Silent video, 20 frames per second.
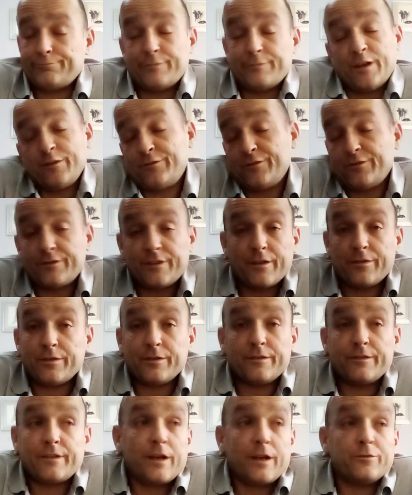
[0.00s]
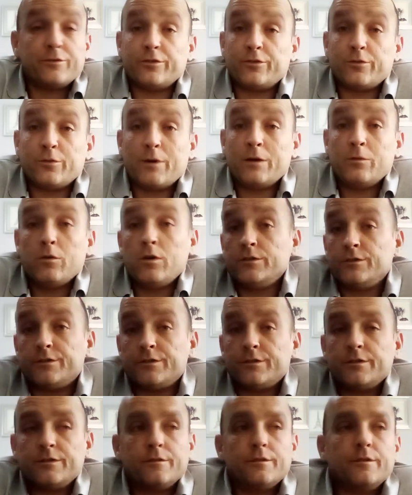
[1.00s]
that was just the way he was.
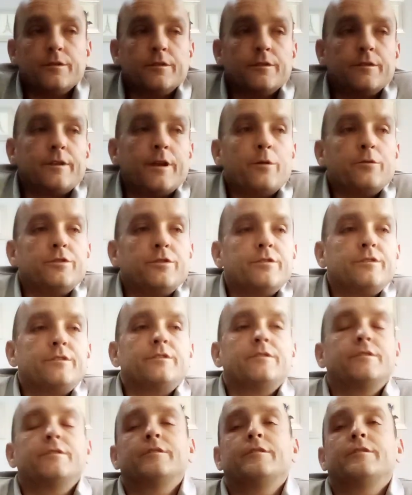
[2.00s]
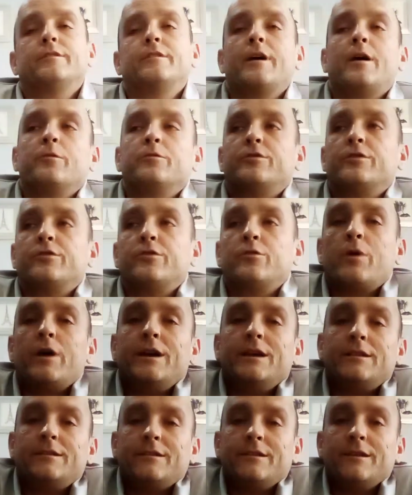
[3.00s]
That was just the
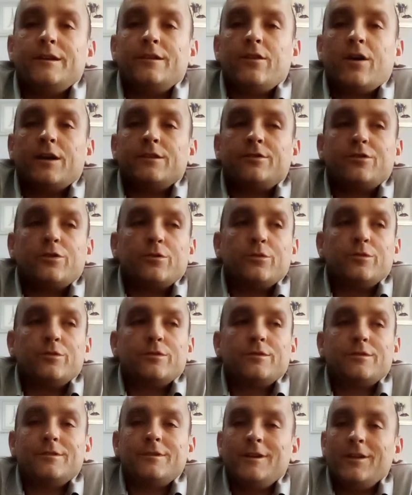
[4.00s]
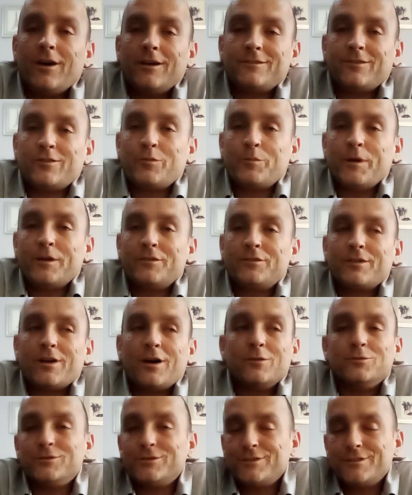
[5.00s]
way he liked to do. He liked to spend
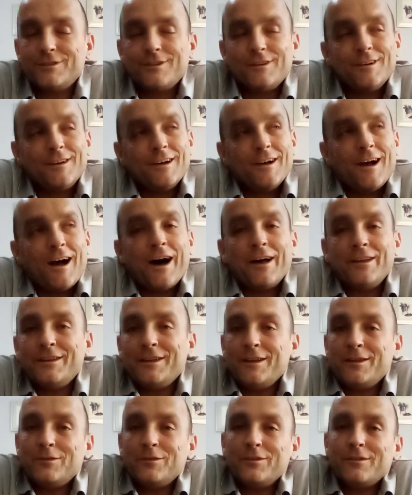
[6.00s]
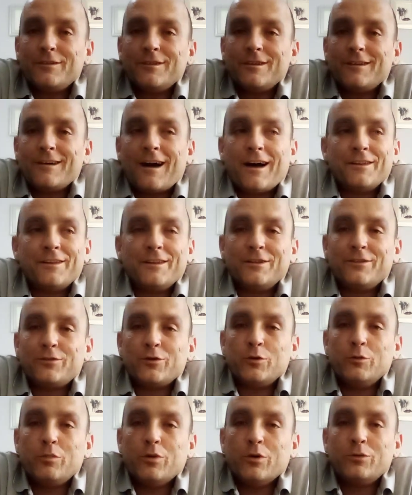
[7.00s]
hunting
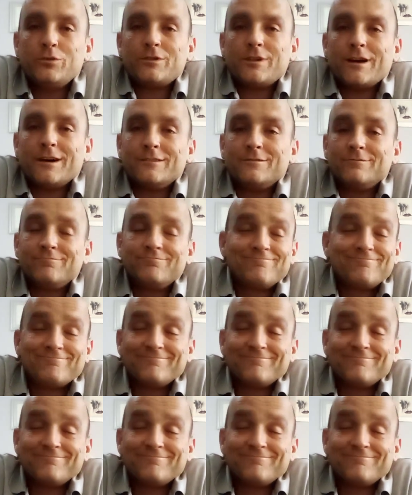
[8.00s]
2 pools down.